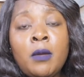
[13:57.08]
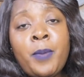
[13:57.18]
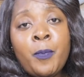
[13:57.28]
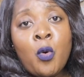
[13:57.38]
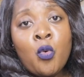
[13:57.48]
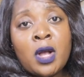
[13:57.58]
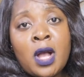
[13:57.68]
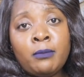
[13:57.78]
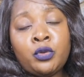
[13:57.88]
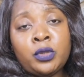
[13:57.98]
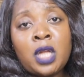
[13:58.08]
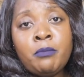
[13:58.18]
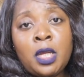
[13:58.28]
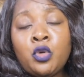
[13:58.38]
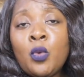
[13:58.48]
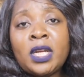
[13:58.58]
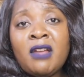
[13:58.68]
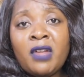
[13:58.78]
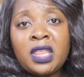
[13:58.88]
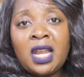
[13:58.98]
people who come to Zambia do
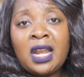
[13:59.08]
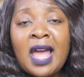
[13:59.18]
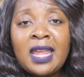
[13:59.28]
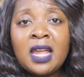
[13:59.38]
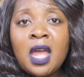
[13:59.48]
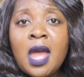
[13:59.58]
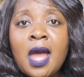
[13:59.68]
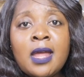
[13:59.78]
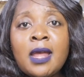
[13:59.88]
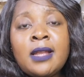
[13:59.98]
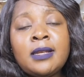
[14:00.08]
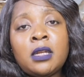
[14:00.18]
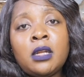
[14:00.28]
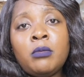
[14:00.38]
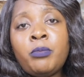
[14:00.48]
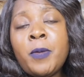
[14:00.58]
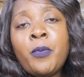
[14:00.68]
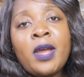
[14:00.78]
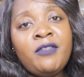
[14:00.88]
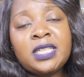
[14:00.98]
whatever they like. And
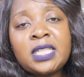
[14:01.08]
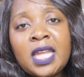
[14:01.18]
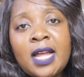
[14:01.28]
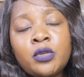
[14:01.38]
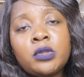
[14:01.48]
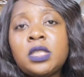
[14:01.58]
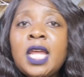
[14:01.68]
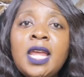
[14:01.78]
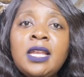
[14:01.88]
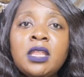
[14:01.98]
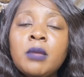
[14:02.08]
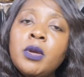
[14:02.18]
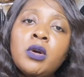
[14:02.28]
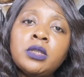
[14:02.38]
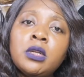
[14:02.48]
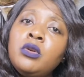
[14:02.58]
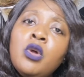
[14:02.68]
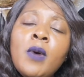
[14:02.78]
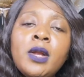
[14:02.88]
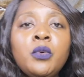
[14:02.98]
people are even scared to say anything because
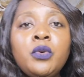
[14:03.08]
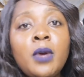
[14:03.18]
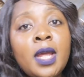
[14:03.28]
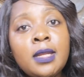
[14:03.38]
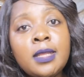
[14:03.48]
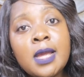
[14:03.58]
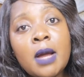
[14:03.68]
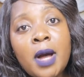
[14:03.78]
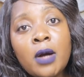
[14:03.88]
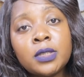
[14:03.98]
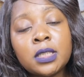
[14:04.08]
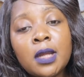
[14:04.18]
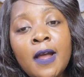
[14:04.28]
no one will do anything about it.